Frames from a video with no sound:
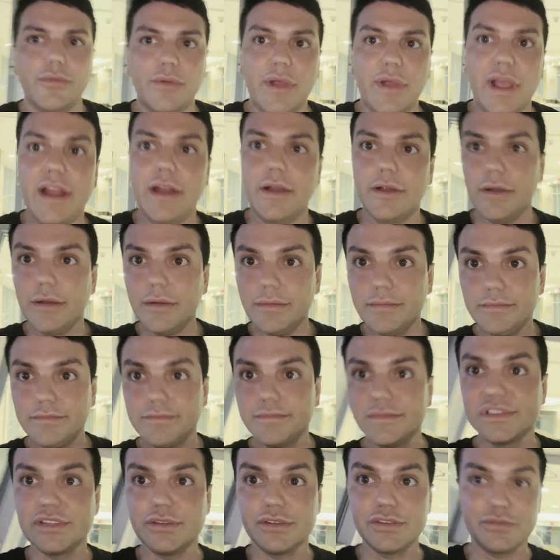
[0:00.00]
writer,
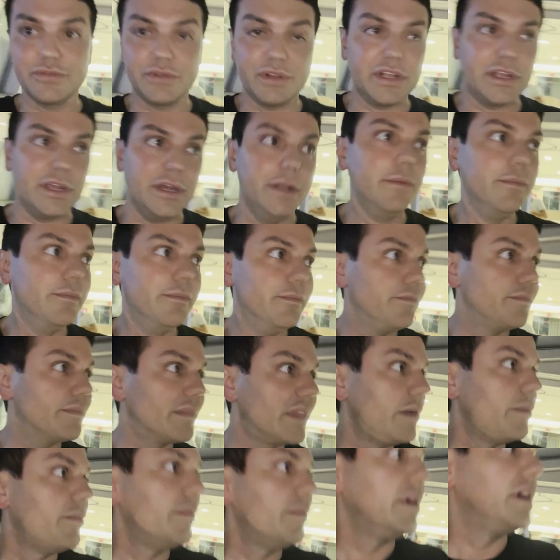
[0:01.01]
so it was really good.
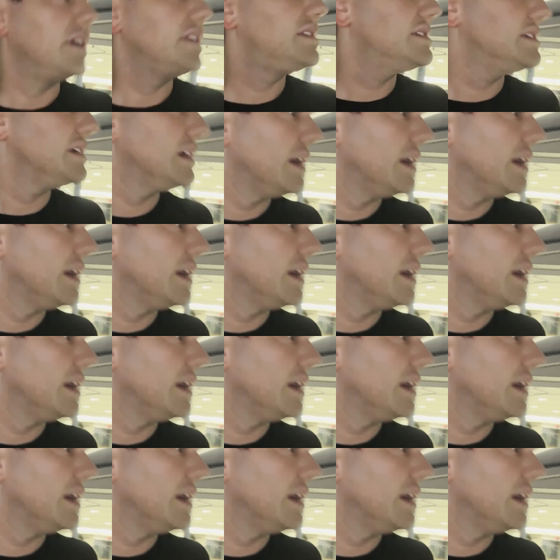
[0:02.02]
But